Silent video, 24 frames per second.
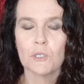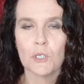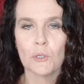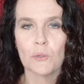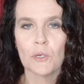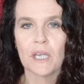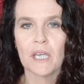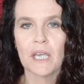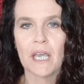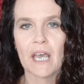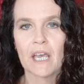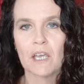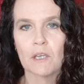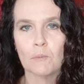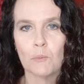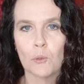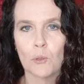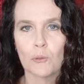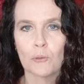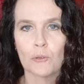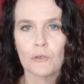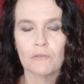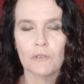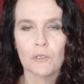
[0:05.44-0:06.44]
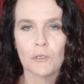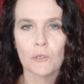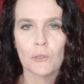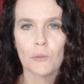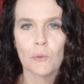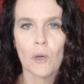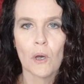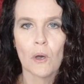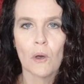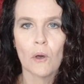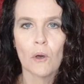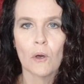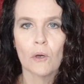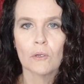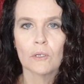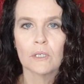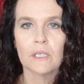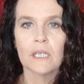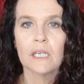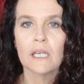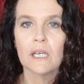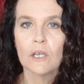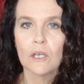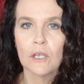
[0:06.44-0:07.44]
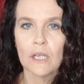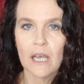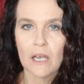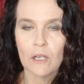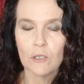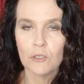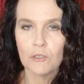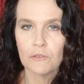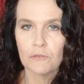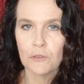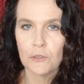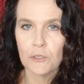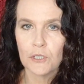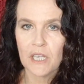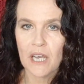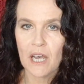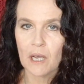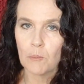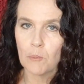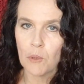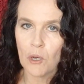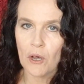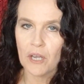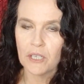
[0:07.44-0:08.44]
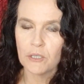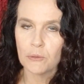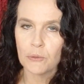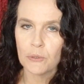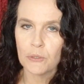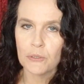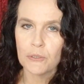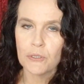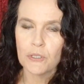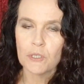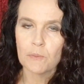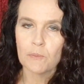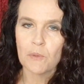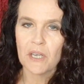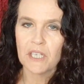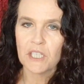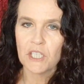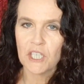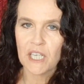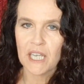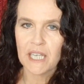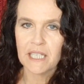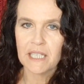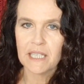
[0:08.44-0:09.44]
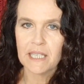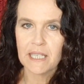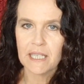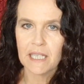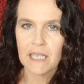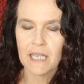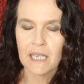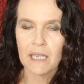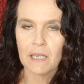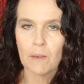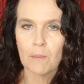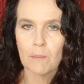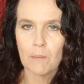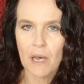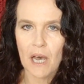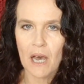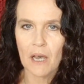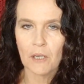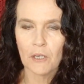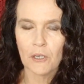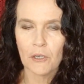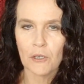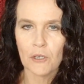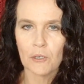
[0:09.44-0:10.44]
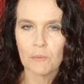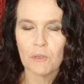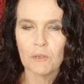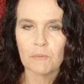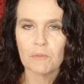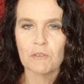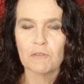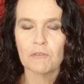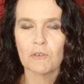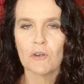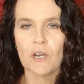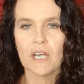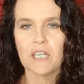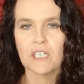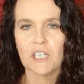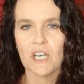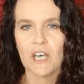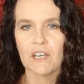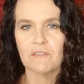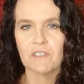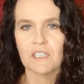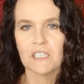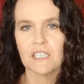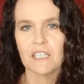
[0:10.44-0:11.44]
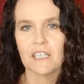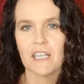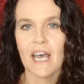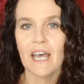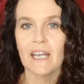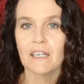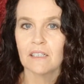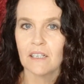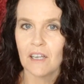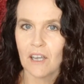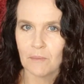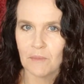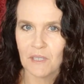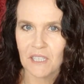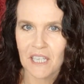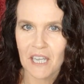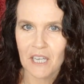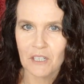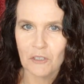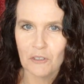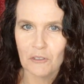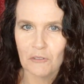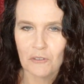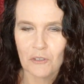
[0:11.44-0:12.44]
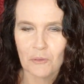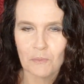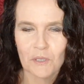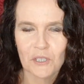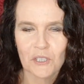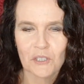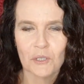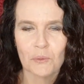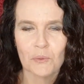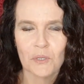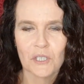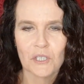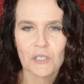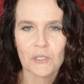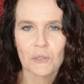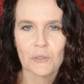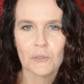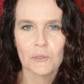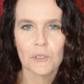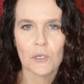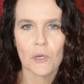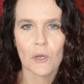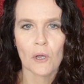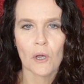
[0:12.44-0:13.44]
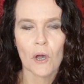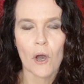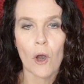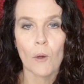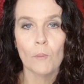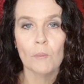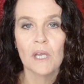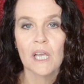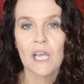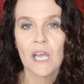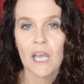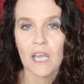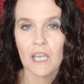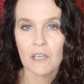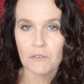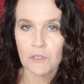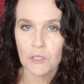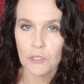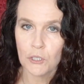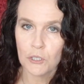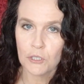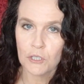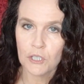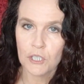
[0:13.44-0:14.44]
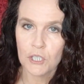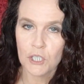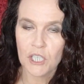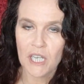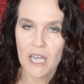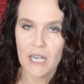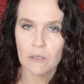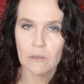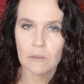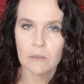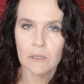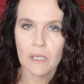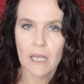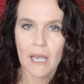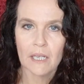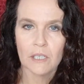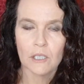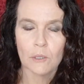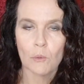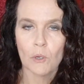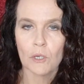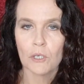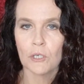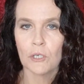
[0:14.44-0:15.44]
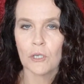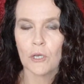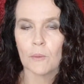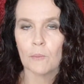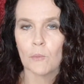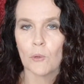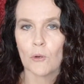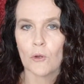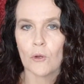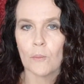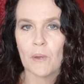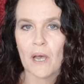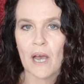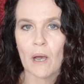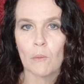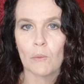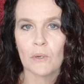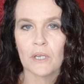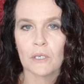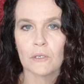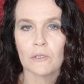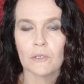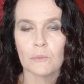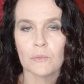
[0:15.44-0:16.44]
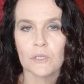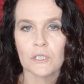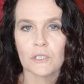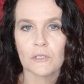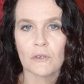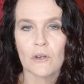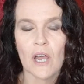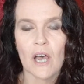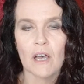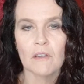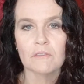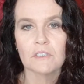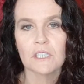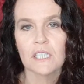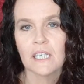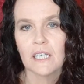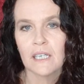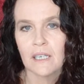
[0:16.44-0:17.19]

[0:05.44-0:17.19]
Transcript: doing a book review on Elder Futhark Bind Runes by JC Marco. But before I dive into that, I'm Sandra from MysteryWitchSchool.com. If you're new to the channel and you want to know more about Wicca and witchcraft,